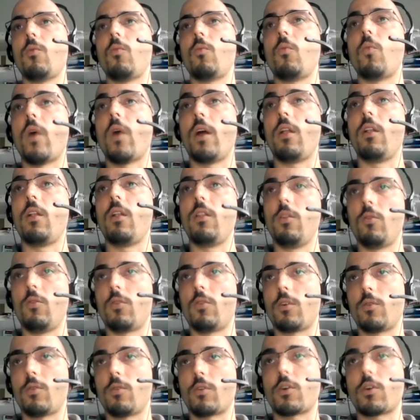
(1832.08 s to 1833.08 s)
well
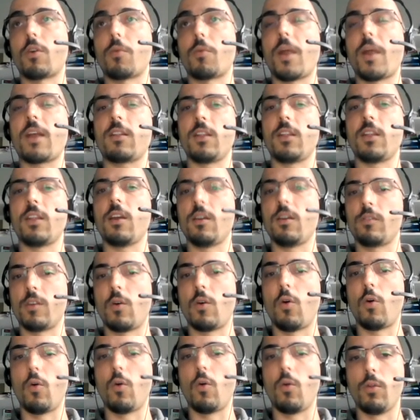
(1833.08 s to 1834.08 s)
or correctly as a
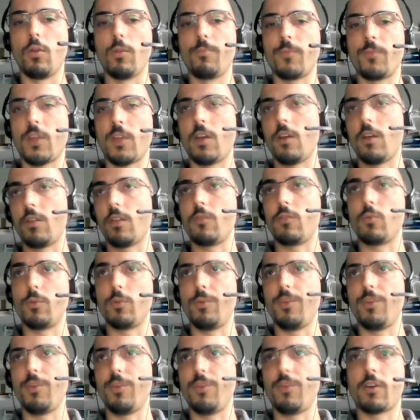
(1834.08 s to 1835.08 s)
whole. And this would
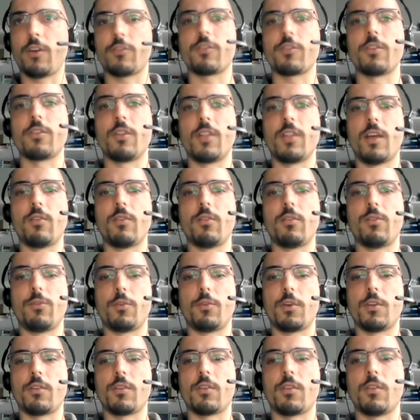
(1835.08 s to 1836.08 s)
be the functional level,
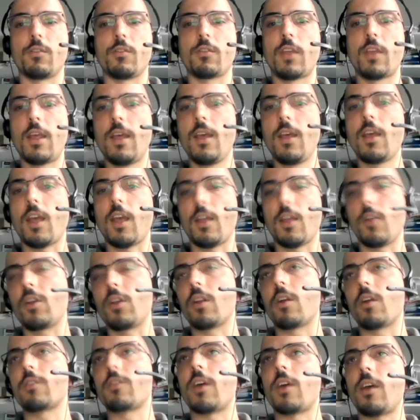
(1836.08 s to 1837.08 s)
for instance. And you
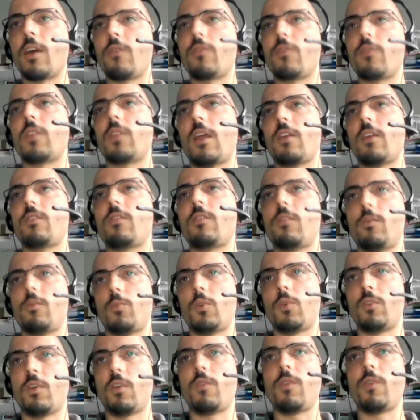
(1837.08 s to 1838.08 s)
can also have tests
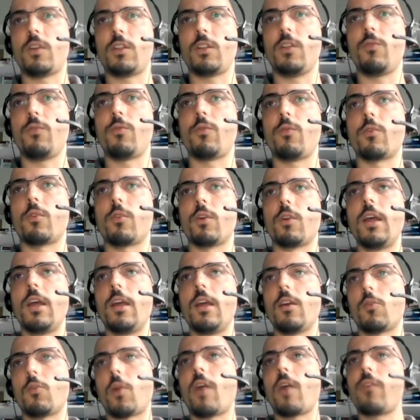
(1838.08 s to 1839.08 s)
specifically for
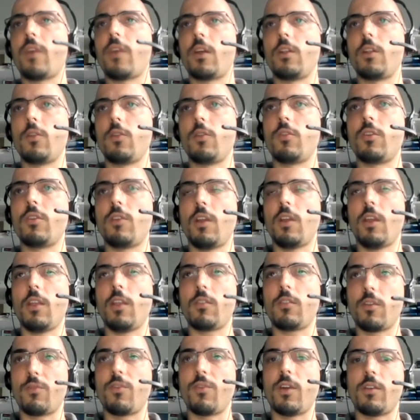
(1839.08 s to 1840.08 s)
graphical
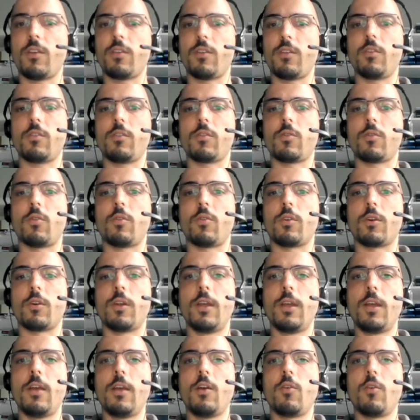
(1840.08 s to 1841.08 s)
interfaces or
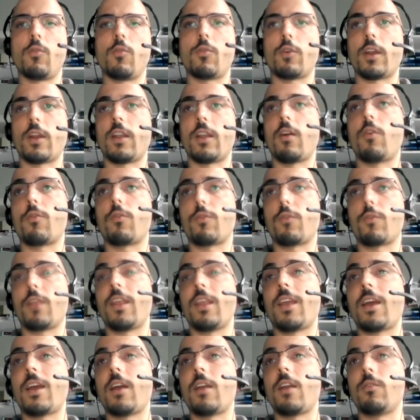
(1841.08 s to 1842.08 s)
for
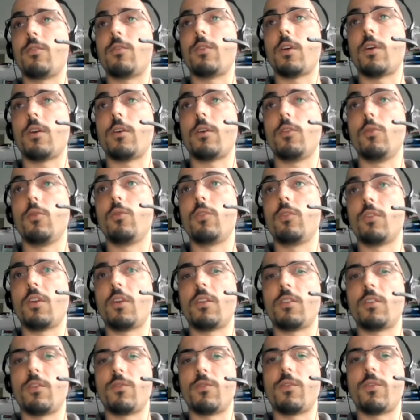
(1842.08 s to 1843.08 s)
any kind of user
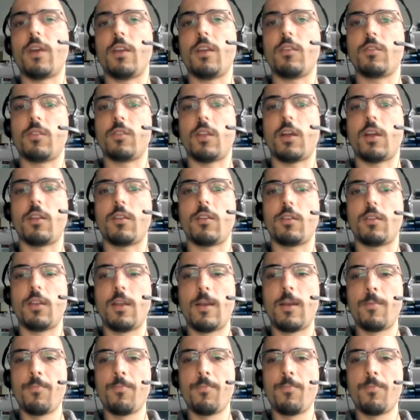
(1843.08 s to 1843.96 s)
interface that